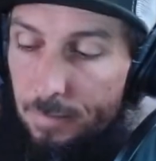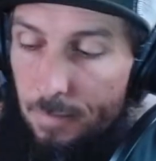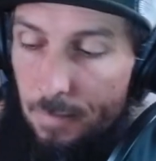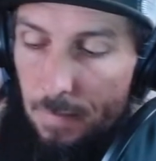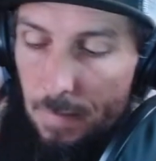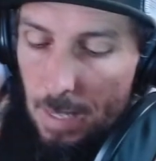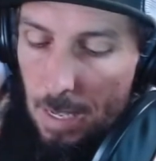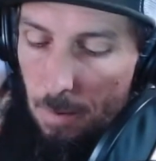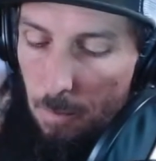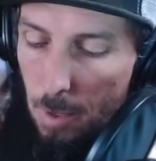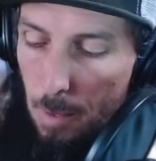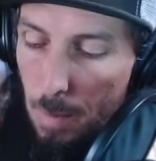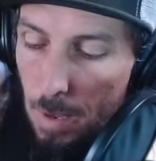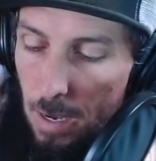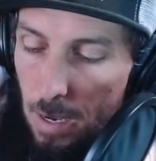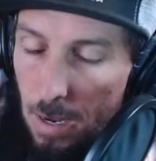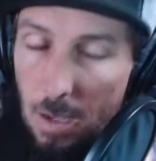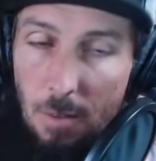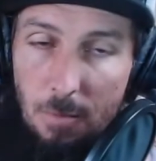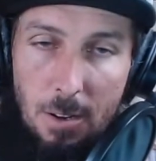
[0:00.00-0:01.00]
and we've
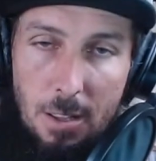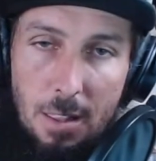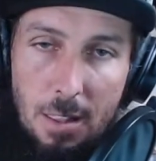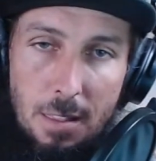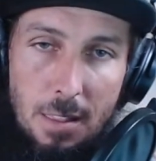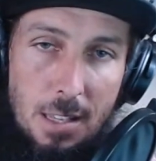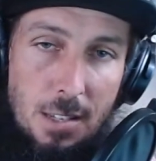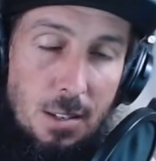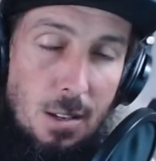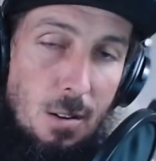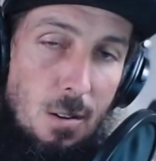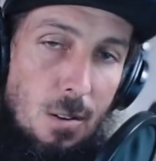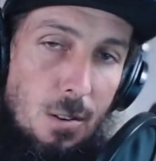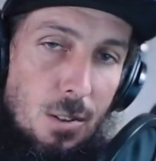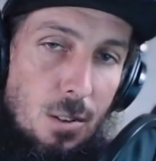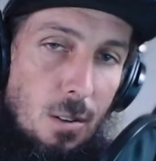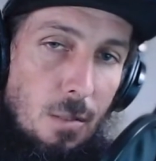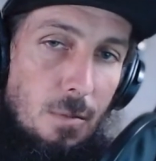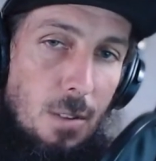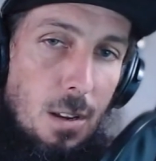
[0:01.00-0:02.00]
been covering it this year.
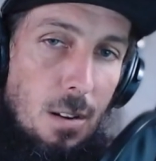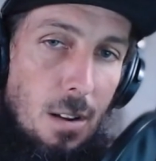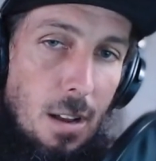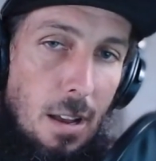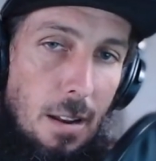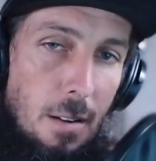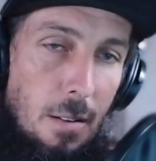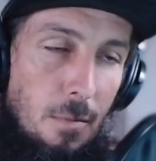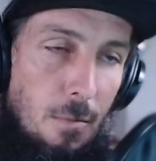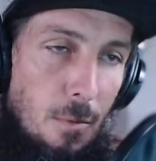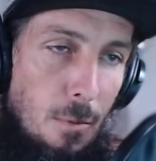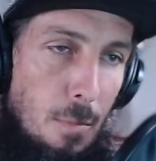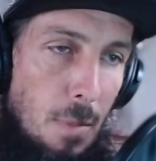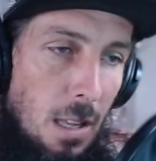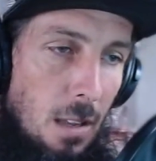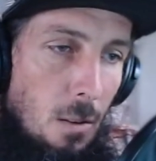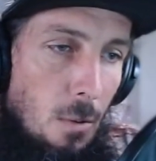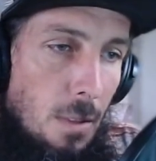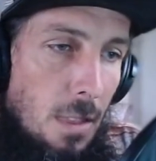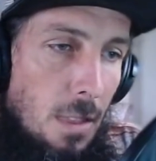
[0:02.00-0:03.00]
So if you're not
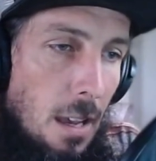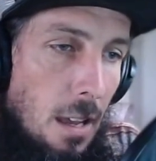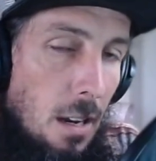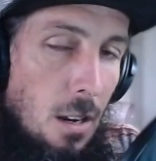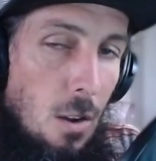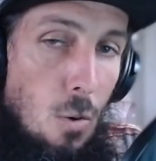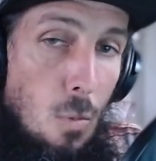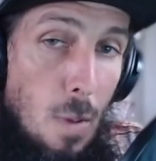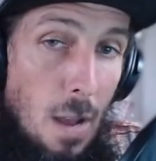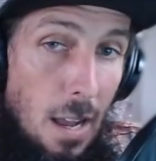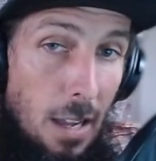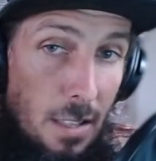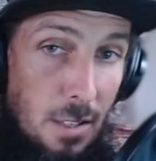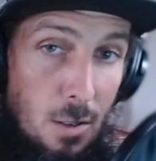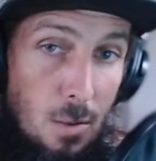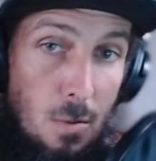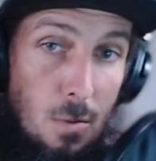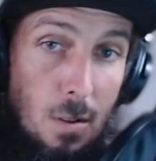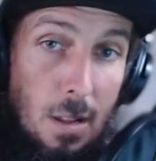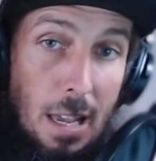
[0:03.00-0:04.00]
familiar with that, go back
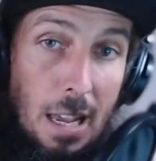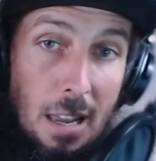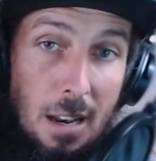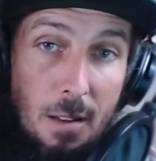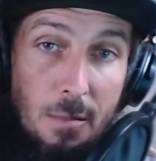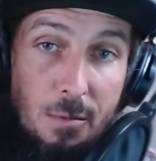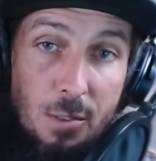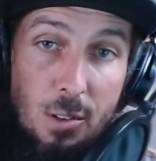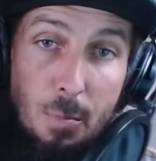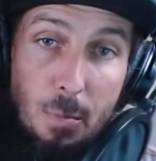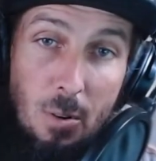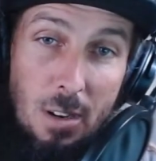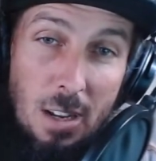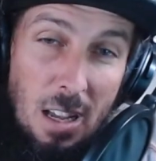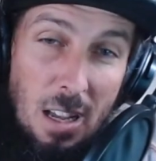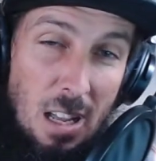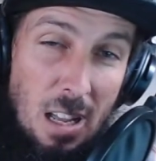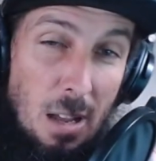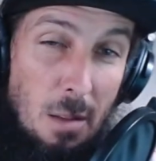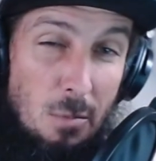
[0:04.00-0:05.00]
to
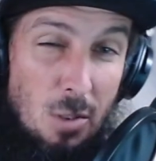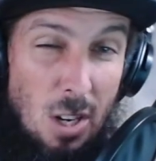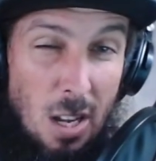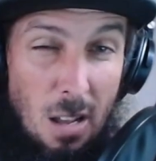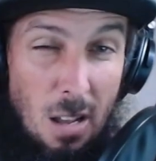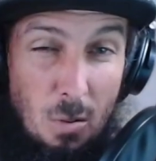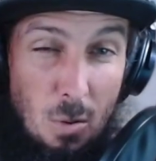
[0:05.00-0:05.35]
knfsupport.com, check out